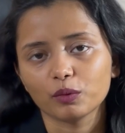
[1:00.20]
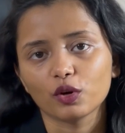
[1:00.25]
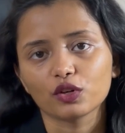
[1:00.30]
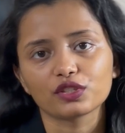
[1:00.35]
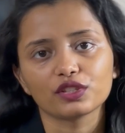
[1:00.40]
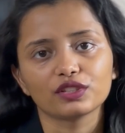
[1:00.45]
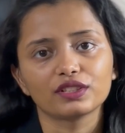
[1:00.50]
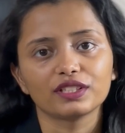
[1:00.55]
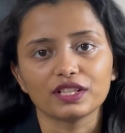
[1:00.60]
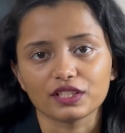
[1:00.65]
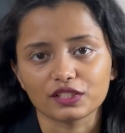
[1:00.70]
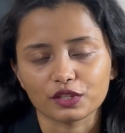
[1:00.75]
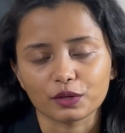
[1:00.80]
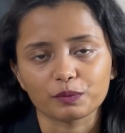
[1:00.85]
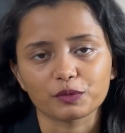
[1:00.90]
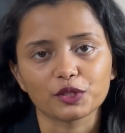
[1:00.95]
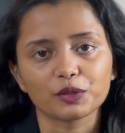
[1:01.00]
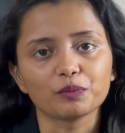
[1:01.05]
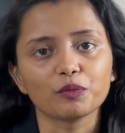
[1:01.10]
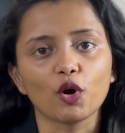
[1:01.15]
box or the
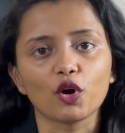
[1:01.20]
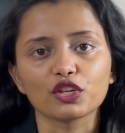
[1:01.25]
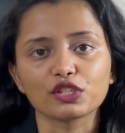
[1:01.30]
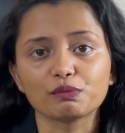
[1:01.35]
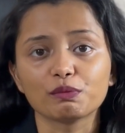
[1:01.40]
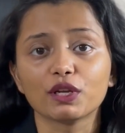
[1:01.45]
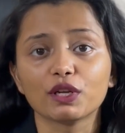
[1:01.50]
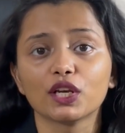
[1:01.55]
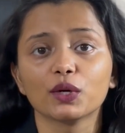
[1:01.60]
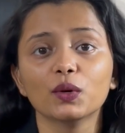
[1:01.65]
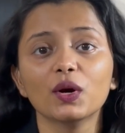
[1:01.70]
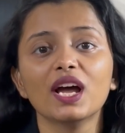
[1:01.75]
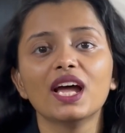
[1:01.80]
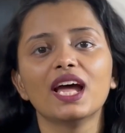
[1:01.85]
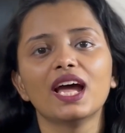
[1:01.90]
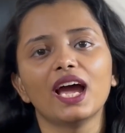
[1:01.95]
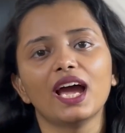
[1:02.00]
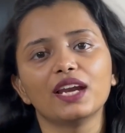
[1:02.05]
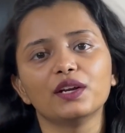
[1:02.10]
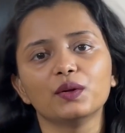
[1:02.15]
description box below,
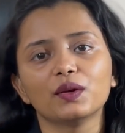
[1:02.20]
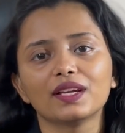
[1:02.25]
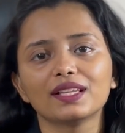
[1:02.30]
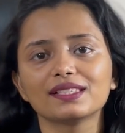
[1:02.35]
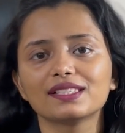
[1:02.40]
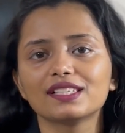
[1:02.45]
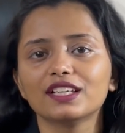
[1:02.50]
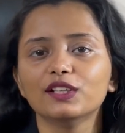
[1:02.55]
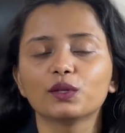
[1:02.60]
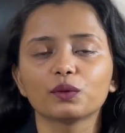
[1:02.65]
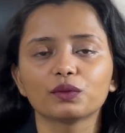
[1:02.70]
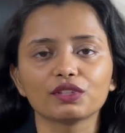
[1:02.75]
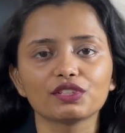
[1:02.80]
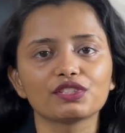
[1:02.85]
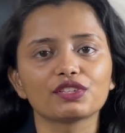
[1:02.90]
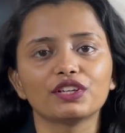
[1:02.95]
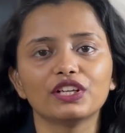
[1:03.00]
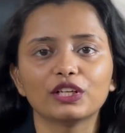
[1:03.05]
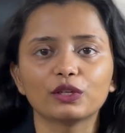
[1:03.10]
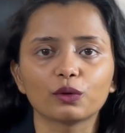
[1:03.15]
and you can see it on the
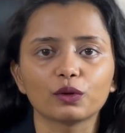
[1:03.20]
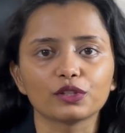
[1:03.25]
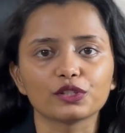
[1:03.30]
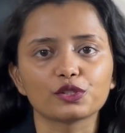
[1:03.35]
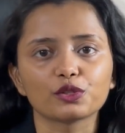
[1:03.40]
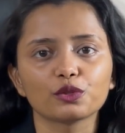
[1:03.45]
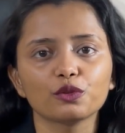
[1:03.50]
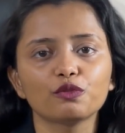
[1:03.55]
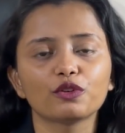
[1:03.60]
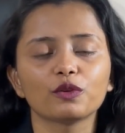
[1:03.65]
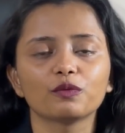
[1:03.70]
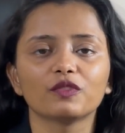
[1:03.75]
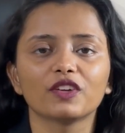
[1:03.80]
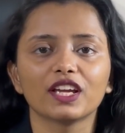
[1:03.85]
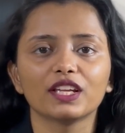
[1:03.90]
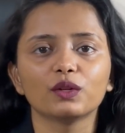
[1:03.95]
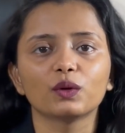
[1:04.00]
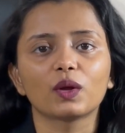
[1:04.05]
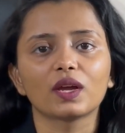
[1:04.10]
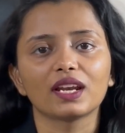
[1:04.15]
screen also, from
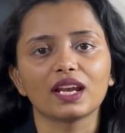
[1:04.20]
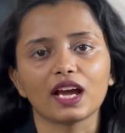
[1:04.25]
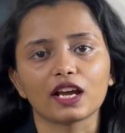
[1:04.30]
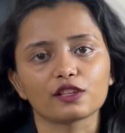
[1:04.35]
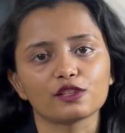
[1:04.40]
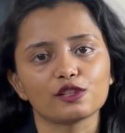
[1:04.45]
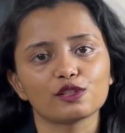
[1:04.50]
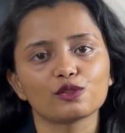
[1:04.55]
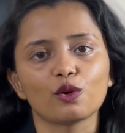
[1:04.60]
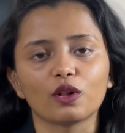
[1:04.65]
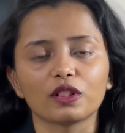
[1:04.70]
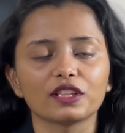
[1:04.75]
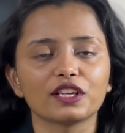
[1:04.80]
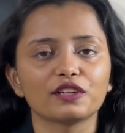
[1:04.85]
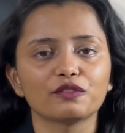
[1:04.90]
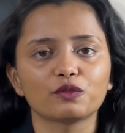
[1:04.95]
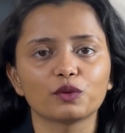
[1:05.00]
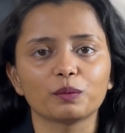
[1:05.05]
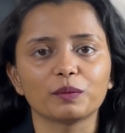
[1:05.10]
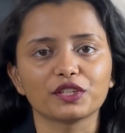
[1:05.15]
where you can access all the
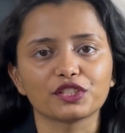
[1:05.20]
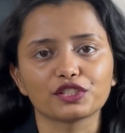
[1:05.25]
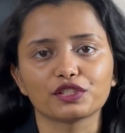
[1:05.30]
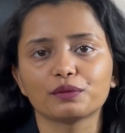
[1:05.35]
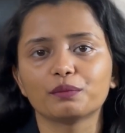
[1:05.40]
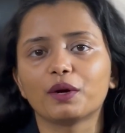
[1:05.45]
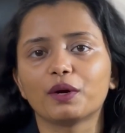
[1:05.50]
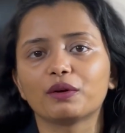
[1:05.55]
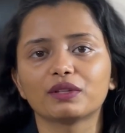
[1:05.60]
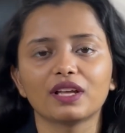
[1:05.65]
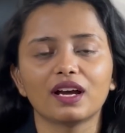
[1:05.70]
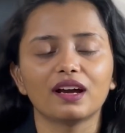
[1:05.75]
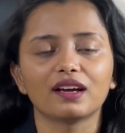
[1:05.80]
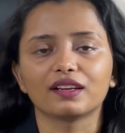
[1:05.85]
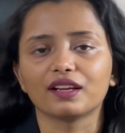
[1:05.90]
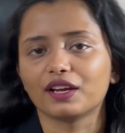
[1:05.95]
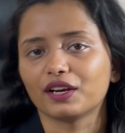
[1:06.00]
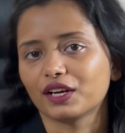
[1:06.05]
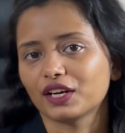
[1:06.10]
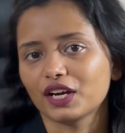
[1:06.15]
information about the
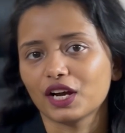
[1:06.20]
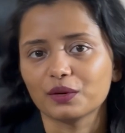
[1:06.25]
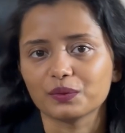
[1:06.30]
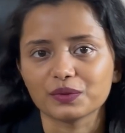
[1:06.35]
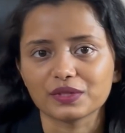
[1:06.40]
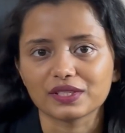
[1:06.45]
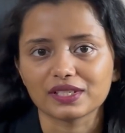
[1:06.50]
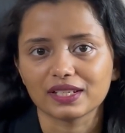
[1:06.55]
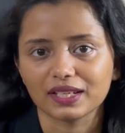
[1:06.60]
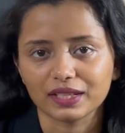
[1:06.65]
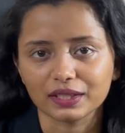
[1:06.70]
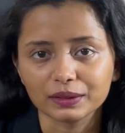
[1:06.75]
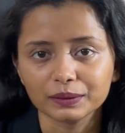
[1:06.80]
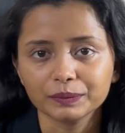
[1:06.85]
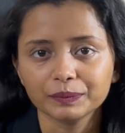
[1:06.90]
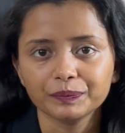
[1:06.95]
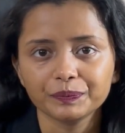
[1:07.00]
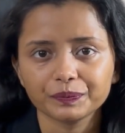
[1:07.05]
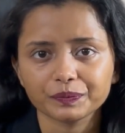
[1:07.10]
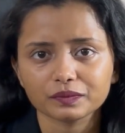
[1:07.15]
Haryana counselling.
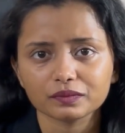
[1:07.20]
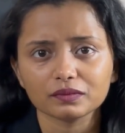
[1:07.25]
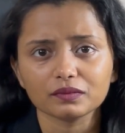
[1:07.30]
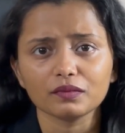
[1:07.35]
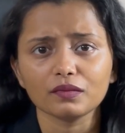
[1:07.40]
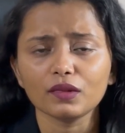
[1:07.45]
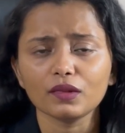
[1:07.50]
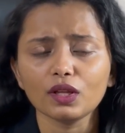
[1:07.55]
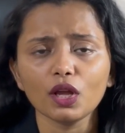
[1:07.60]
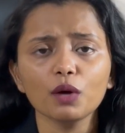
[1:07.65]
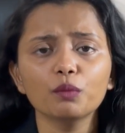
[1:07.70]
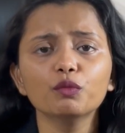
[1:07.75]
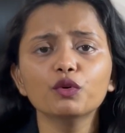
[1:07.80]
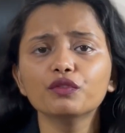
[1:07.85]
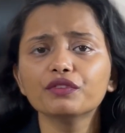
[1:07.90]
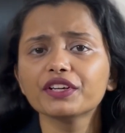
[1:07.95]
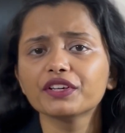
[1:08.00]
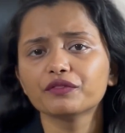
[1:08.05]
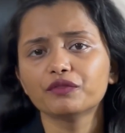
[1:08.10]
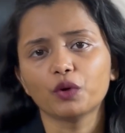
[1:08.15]

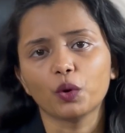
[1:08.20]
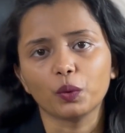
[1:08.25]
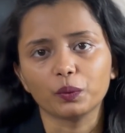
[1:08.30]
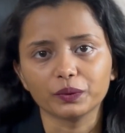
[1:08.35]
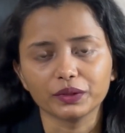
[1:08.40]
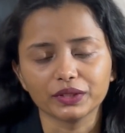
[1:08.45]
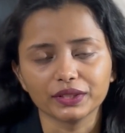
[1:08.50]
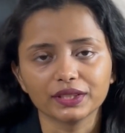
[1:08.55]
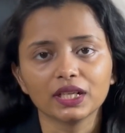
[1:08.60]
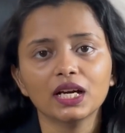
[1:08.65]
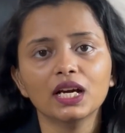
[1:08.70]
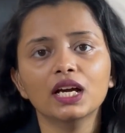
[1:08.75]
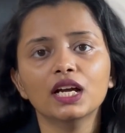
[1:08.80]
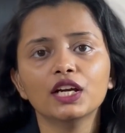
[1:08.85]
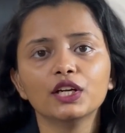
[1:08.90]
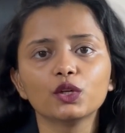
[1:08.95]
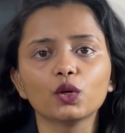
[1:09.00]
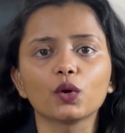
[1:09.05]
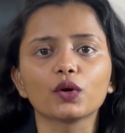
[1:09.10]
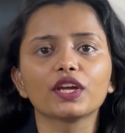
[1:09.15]
Moving forward,
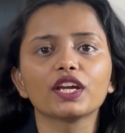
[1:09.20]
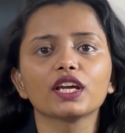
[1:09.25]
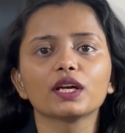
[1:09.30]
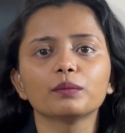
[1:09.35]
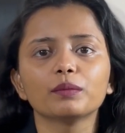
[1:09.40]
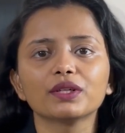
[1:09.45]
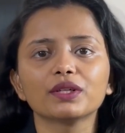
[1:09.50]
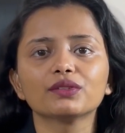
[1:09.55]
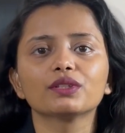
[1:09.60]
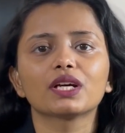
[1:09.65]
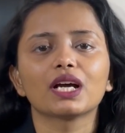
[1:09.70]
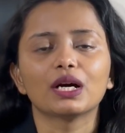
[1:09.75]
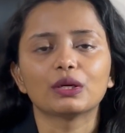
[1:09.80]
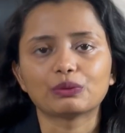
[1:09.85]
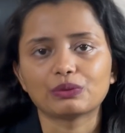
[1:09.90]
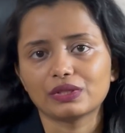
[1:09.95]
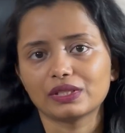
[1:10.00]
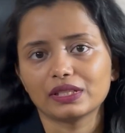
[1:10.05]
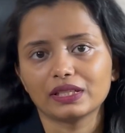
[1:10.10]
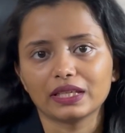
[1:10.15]
talking about the
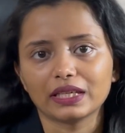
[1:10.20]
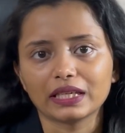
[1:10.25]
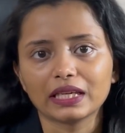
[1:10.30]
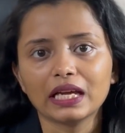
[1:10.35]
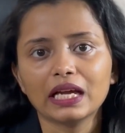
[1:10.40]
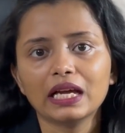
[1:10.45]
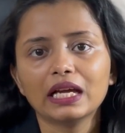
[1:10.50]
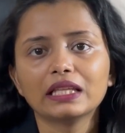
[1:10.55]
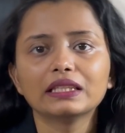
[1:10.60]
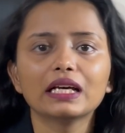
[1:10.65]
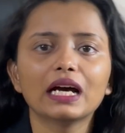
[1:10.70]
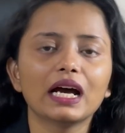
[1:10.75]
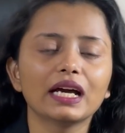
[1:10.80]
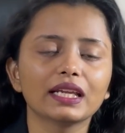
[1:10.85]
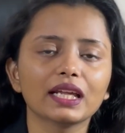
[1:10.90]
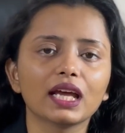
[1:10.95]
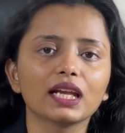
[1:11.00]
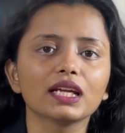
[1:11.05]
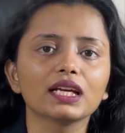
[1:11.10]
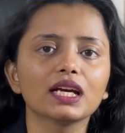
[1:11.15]
counselling. The
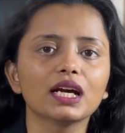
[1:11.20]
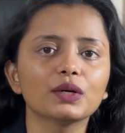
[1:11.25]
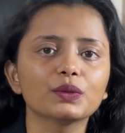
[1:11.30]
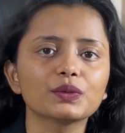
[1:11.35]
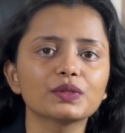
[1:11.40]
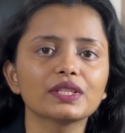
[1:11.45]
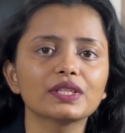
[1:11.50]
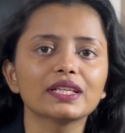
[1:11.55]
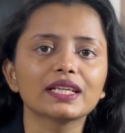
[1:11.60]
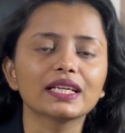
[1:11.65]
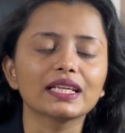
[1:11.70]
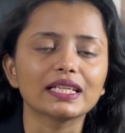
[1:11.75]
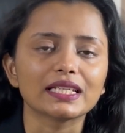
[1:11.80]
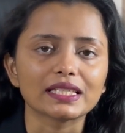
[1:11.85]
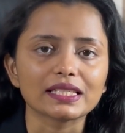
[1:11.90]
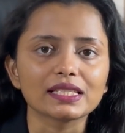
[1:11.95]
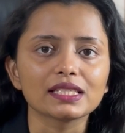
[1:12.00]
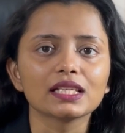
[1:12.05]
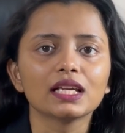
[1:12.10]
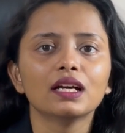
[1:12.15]
Haryana counselling
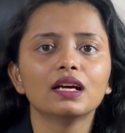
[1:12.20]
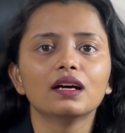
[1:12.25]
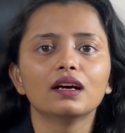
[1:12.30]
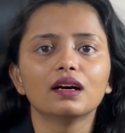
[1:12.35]
is